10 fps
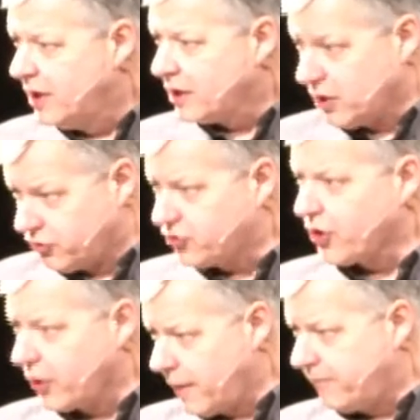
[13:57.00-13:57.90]
can
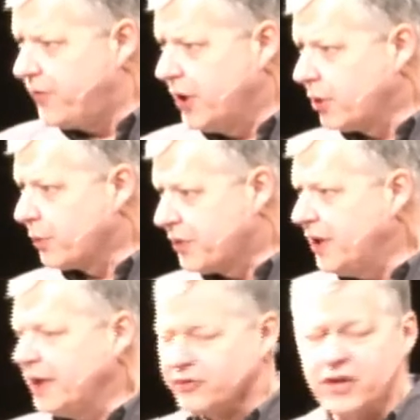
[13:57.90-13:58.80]
stir up fear
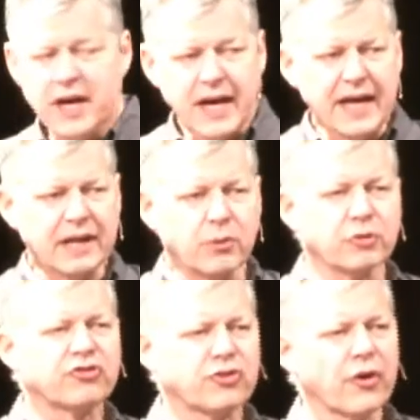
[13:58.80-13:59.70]
within us. And it was
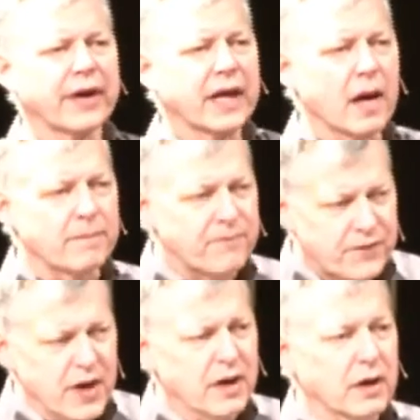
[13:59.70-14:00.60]
stirring up
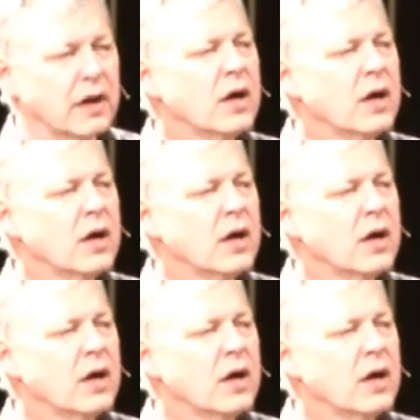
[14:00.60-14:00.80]
fear